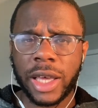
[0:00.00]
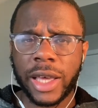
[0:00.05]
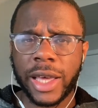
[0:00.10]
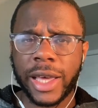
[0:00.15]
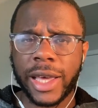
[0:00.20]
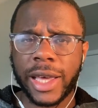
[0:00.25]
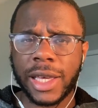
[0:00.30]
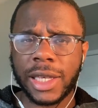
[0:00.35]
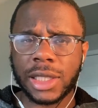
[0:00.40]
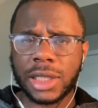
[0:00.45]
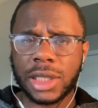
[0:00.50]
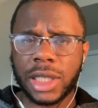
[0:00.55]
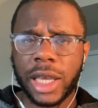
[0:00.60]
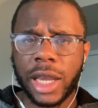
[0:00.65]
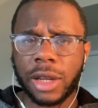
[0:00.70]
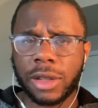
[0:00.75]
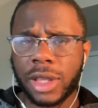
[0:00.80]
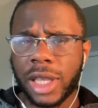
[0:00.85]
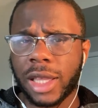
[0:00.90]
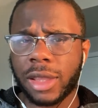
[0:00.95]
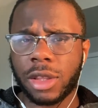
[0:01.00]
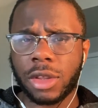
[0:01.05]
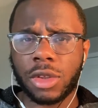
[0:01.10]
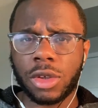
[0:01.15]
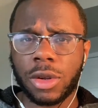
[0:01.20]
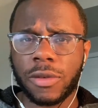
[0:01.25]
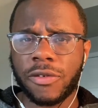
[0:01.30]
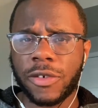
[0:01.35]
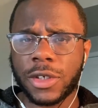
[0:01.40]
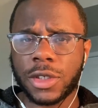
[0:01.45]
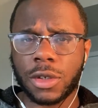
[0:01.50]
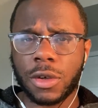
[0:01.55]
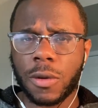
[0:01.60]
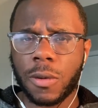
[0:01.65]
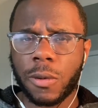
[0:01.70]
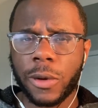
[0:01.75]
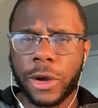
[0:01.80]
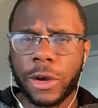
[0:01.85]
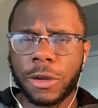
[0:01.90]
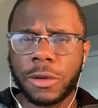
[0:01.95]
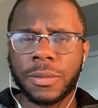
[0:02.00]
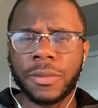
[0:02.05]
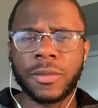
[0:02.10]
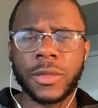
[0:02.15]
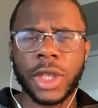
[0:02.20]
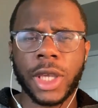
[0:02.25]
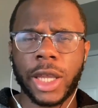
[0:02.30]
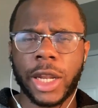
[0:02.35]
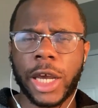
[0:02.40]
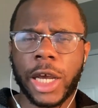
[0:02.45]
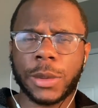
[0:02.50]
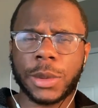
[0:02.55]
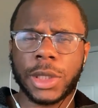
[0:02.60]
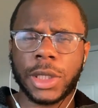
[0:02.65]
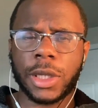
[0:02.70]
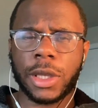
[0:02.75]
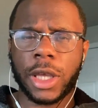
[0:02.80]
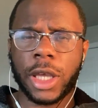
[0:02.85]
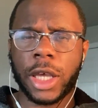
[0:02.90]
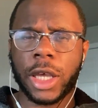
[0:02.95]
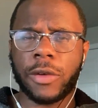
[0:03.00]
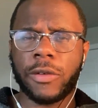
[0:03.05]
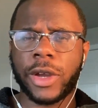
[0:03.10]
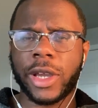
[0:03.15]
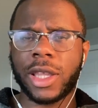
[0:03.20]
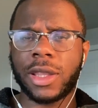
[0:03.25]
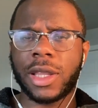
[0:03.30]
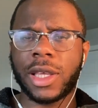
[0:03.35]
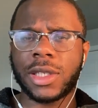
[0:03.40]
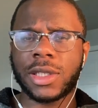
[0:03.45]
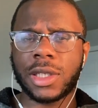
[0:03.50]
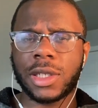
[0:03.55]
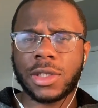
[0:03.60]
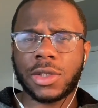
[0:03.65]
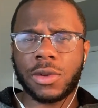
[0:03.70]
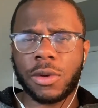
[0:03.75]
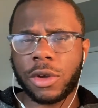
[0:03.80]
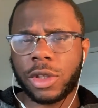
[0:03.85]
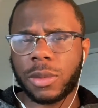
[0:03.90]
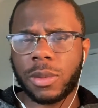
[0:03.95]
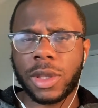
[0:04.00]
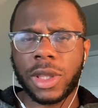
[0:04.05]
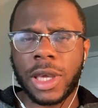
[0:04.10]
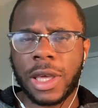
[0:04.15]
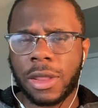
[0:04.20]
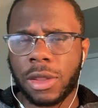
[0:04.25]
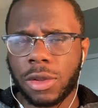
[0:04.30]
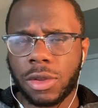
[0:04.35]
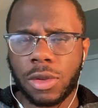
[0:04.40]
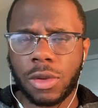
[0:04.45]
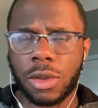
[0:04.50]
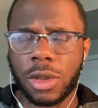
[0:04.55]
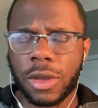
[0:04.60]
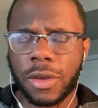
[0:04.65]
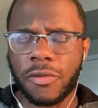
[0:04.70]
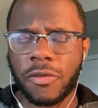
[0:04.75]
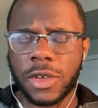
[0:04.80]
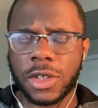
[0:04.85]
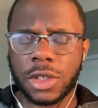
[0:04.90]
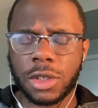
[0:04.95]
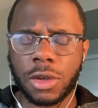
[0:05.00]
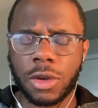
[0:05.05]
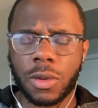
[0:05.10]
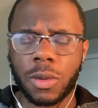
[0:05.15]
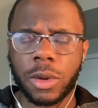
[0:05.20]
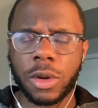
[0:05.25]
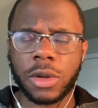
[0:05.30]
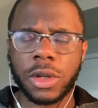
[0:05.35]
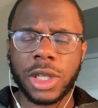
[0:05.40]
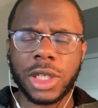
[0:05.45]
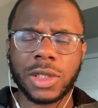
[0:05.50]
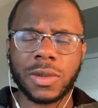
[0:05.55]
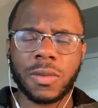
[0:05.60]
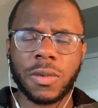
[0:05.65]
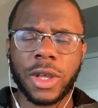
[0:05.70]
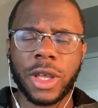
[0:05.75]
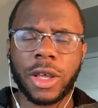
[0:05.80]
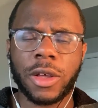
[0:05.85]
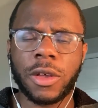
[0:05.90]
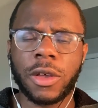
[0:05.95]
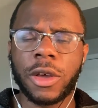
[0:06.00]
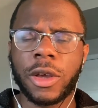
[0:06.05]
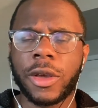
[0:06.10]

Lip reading: as they are tethered to the physical world, and object recognition is going to be tethered to the physical world as well.